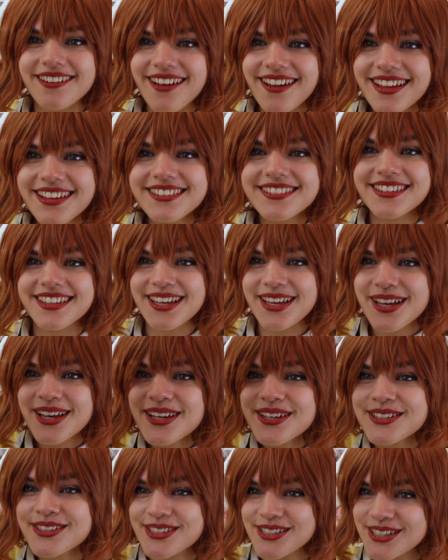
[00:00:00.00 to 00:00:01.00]
it on
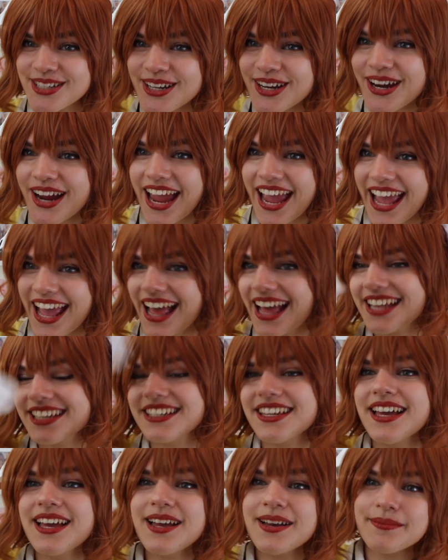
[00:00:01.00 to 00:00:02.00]
to your
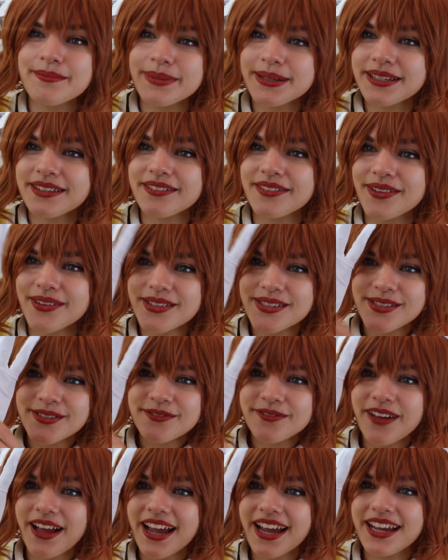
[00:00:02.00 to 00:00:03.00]
hand, but it looks
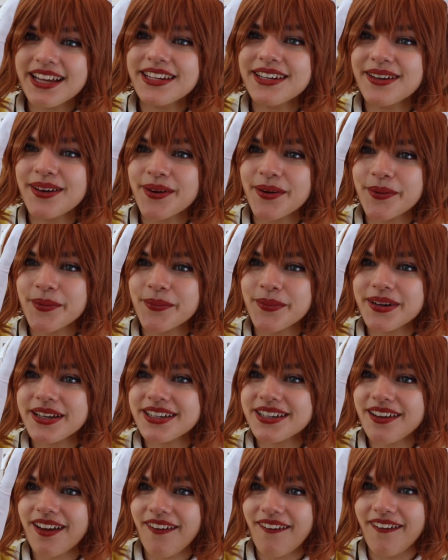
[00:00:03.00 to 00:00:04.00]
fine when